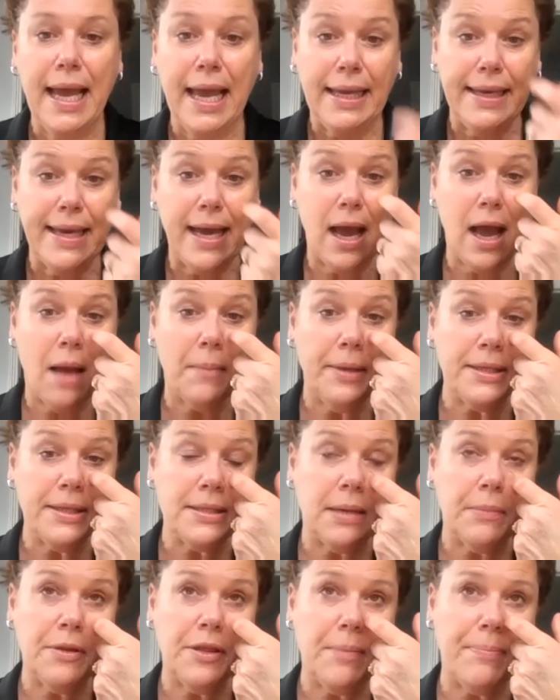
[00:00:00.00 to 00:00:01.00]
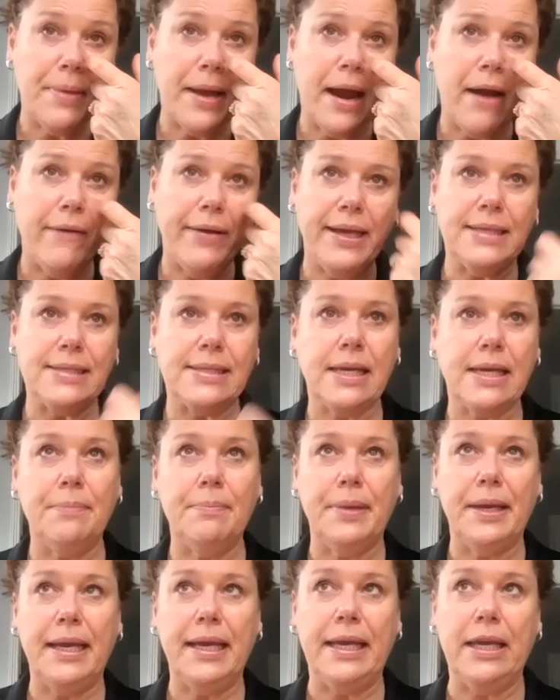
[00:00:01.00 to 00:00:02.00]
Yeah, I mean, some of the barriers can
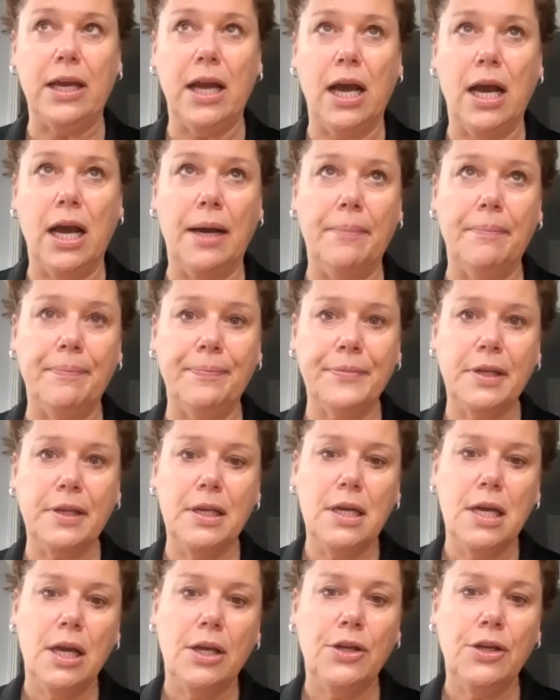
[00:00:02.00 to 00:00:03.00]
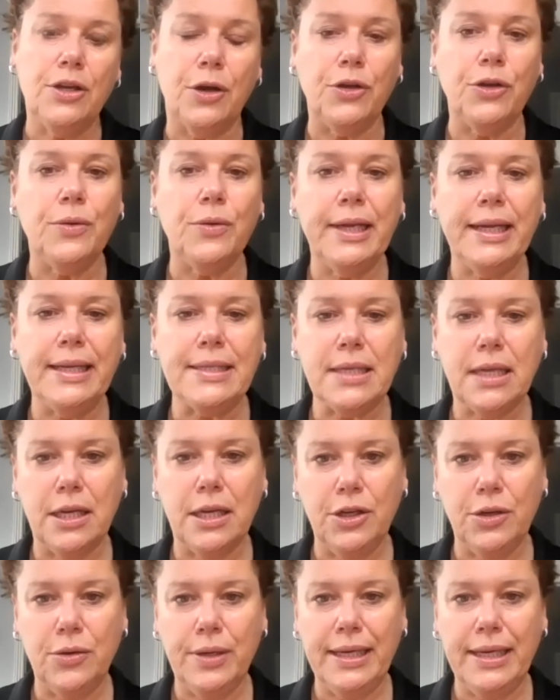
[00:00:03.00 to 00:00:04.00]
be, you need
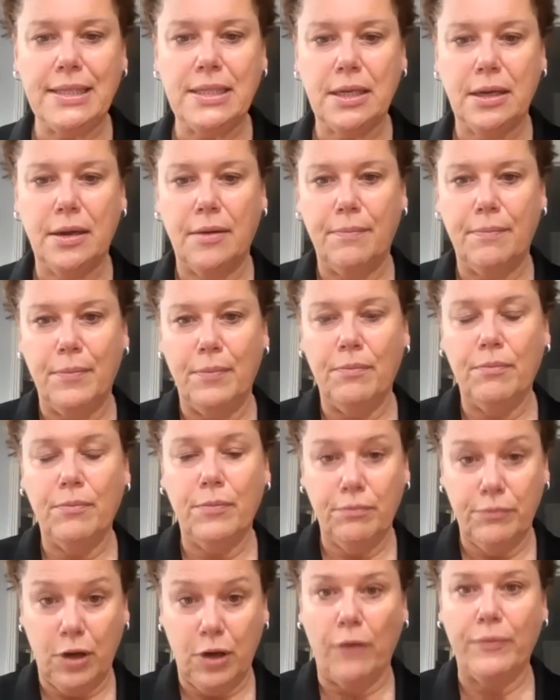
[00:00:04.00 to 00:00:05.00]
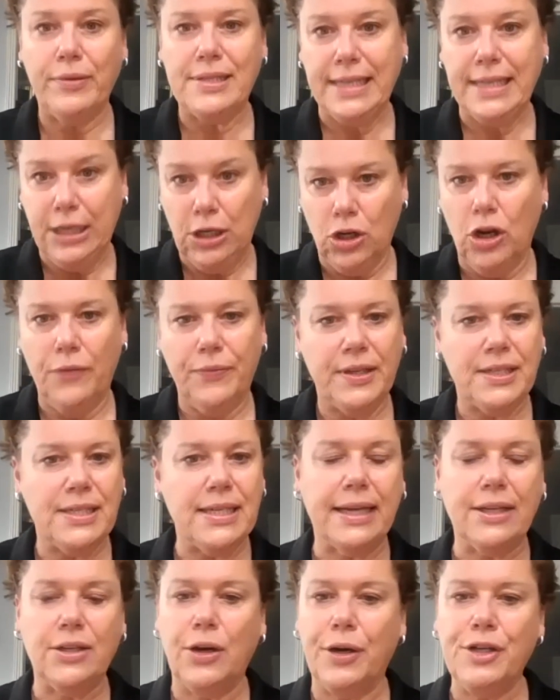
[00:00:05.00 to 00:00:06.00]
to obviously learn the
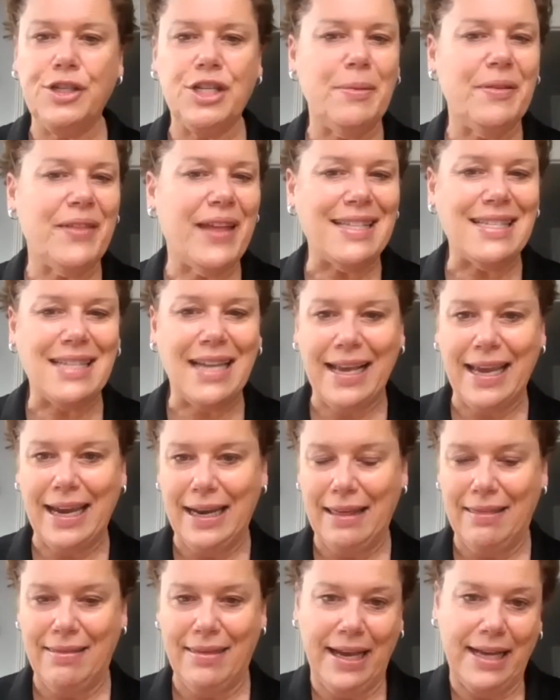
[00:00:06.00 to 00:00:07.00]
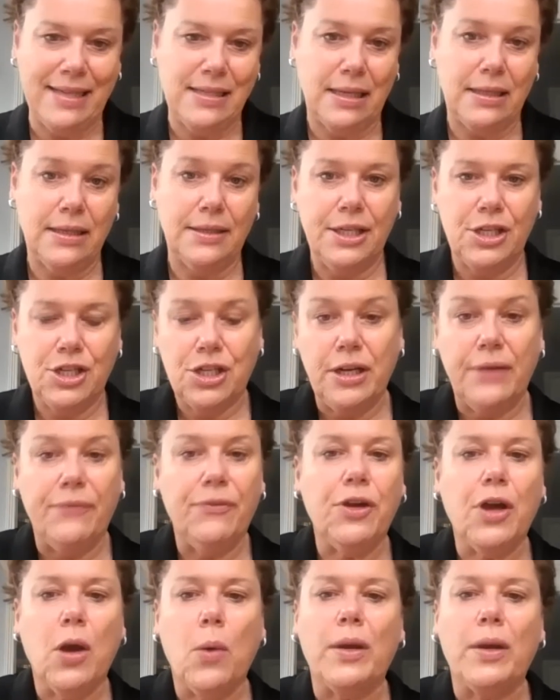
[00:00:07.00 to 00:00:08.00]
technology, but that's like anything. As a clinician, if
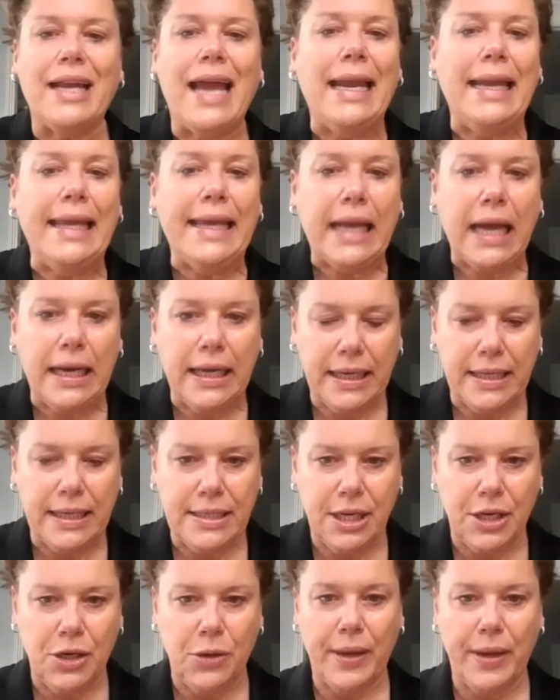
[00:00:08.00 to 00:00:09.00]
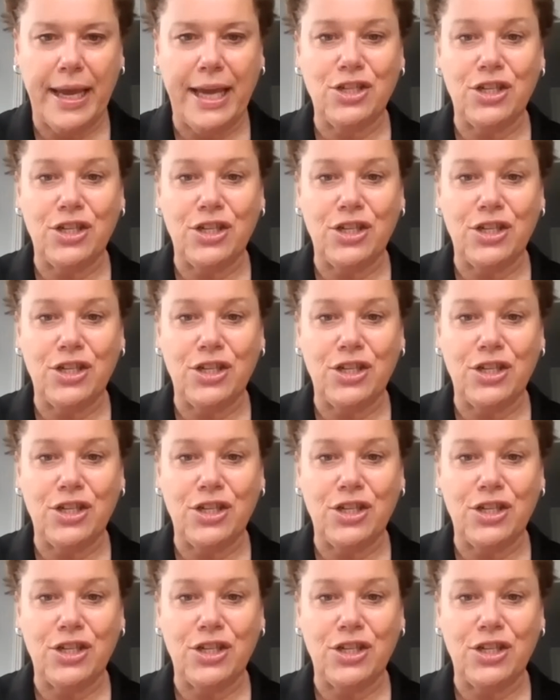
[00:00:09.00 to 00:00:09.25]
you go on any kind of continuing